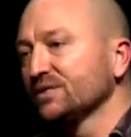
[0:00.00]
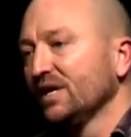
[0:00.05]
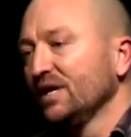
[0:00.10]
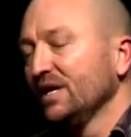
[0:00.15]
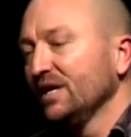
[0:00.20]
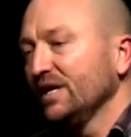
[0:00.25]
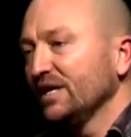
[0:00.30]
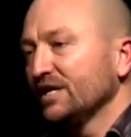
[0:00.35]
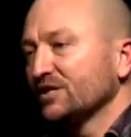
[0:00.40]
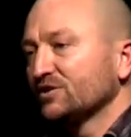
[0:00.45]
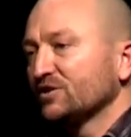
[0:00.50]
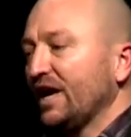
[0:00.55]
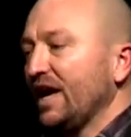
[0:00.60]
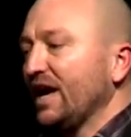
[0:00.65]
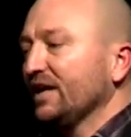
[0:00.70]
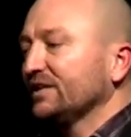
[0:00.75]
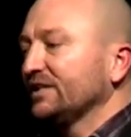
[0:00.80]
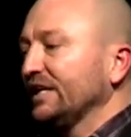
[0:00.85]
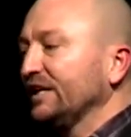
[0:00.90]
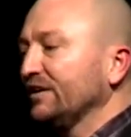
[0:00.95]
is
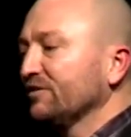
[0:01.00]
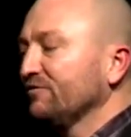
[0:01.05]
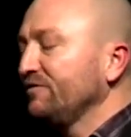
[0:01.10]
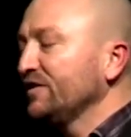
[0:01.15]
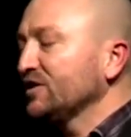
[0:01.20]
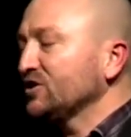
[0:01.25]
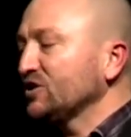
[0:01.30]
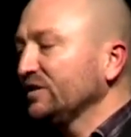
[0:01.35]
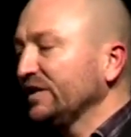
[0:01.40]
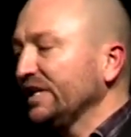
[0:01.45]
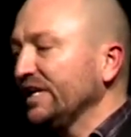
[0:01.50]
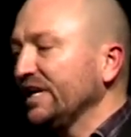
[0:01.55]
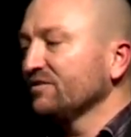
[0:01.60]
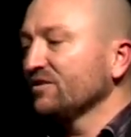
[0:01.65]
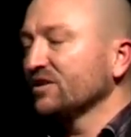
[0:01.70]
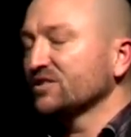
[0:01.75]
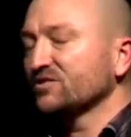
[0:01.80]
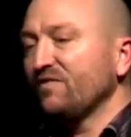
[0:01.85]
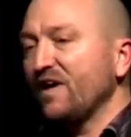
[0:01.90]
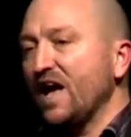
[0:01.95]
acting efficiently and as
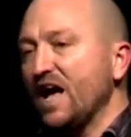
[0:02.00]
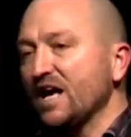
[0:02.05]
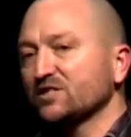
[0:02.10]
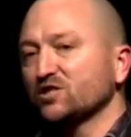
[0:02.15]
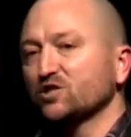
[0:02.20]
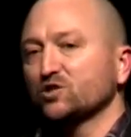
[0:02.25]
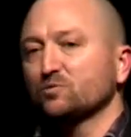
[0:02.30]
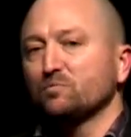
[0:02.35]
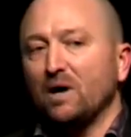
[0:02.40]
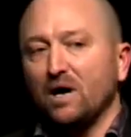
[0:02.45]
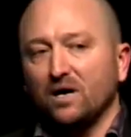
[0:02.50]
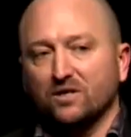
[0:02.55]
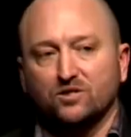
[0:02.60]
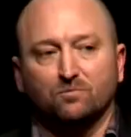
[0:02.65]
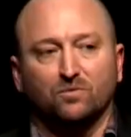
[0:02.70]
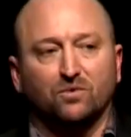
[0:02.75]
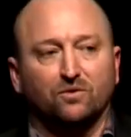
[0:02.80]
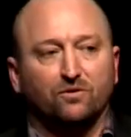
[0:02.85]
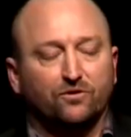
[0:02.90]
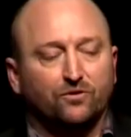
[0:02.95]
fast as possible
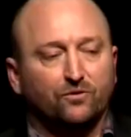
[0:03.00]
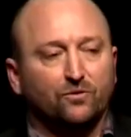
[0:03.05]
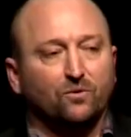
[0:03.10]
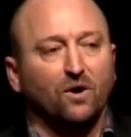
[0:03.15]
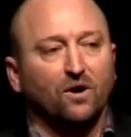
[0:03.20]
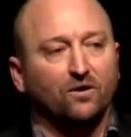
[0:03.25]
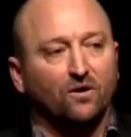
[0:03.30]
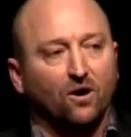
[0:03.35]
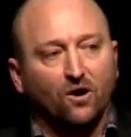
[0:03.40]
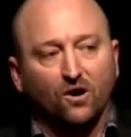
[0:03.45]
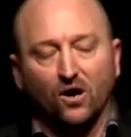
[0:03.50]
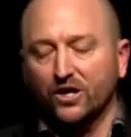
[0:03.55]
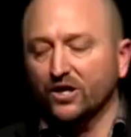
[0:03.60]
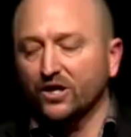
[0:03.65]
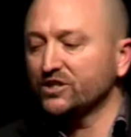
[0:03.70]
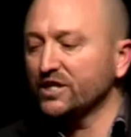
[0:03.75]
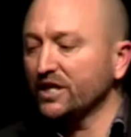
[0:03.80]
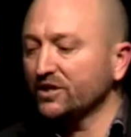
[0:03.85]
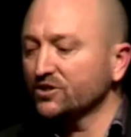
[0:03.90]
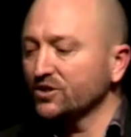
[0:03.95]
through our
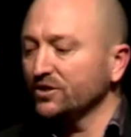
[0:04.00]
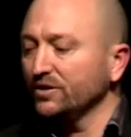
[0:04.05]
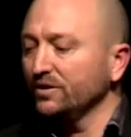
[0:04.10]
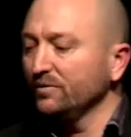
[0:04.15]
architecture.